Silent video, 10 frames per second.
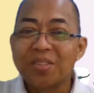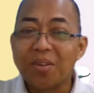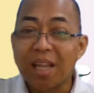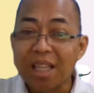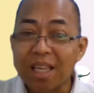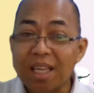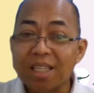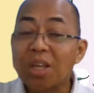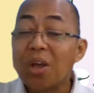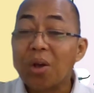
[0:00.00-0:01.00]
So that
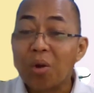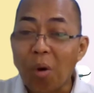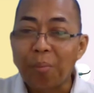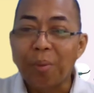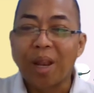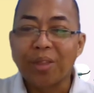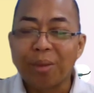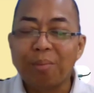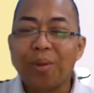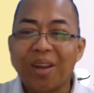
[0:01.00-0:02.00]
is cooperative
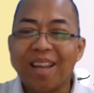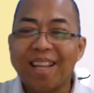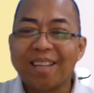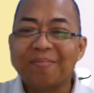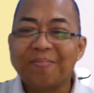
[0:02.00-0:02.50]
learning.